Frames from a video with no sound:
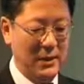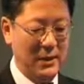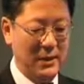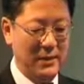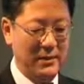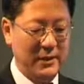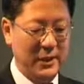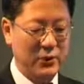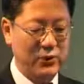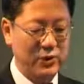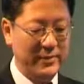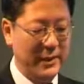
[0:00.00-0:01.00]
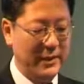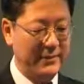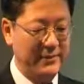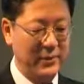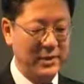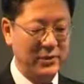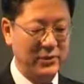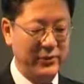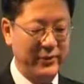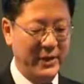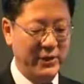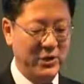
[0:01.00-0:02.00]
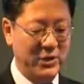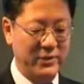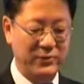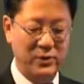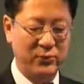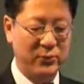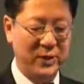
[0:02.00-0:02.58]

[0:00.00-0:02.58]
And eculizumab is advantages